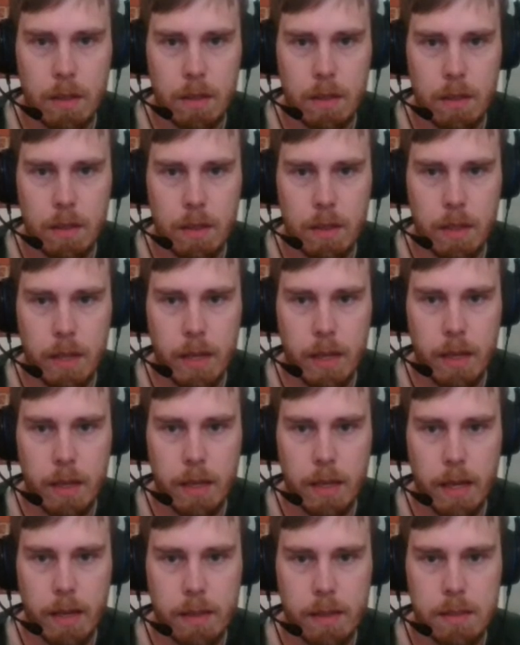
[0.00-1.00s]
And
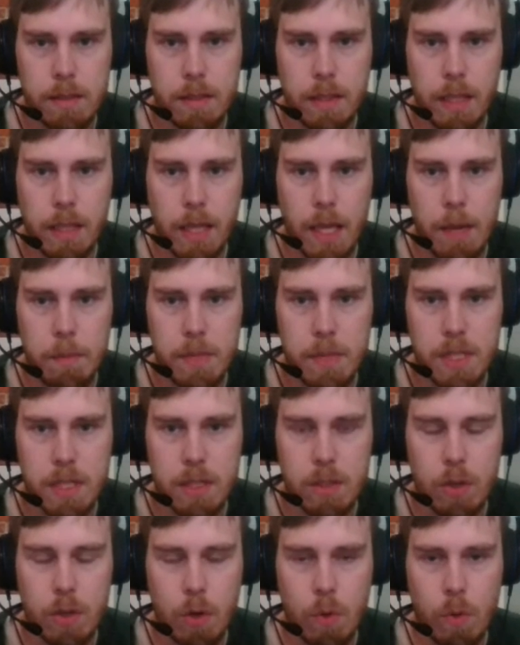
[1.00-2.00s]
yeah, the game is
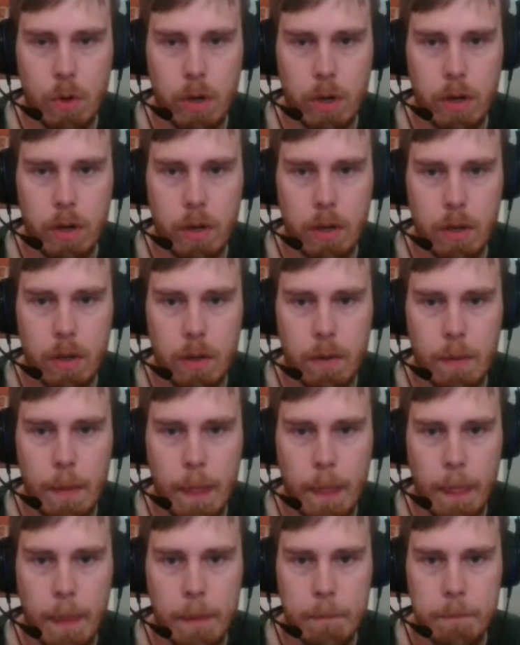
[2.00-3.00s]
just over.
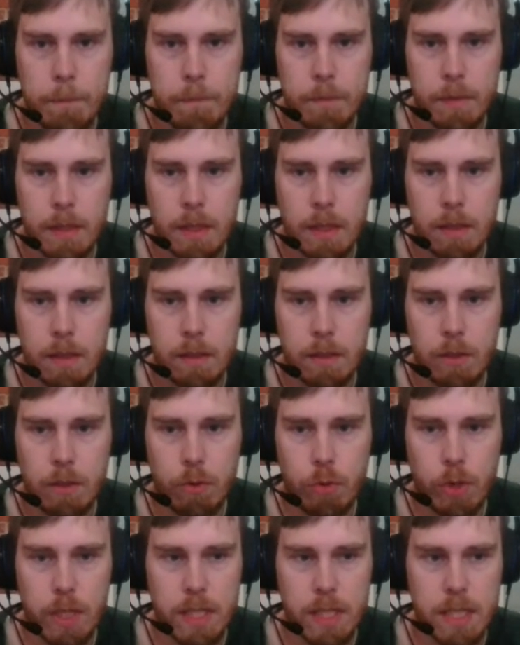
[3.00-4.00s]
The
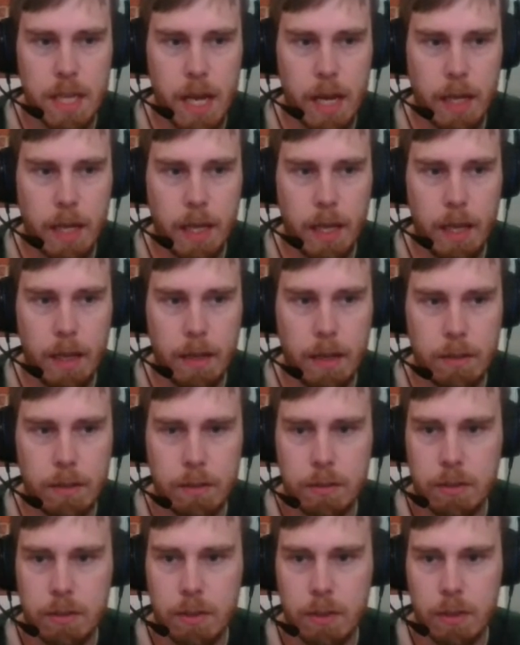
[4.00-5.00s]
rook is hanging,
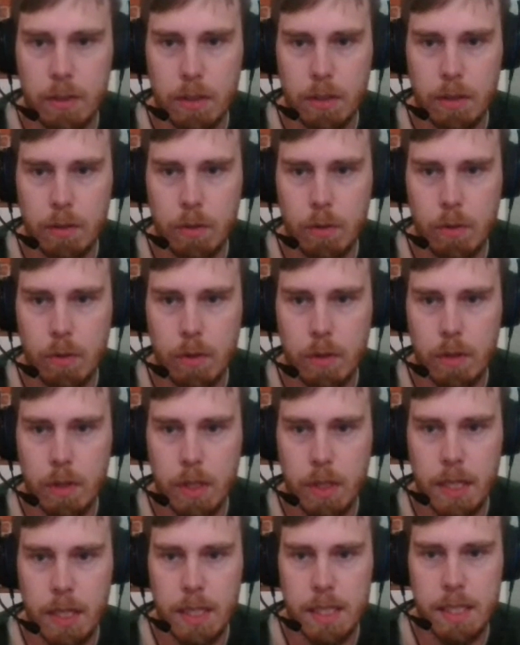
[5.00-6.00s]
so
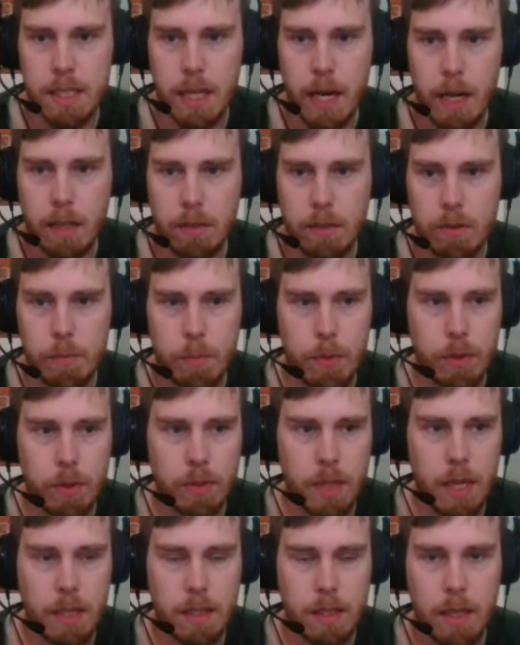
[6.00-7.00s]
he decided to
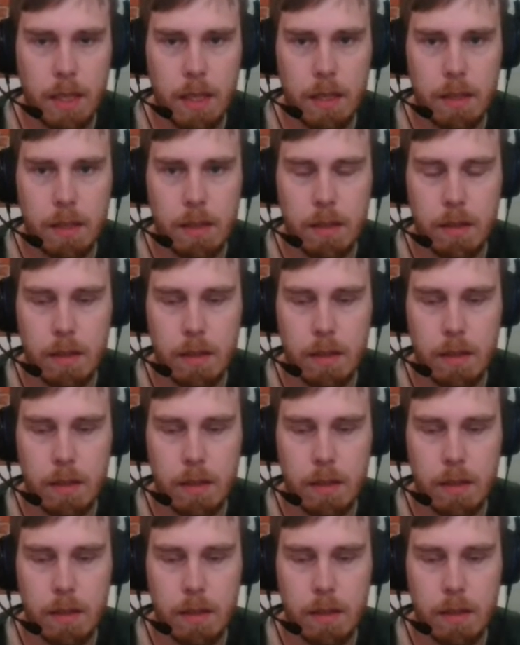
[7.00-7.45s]
protect it.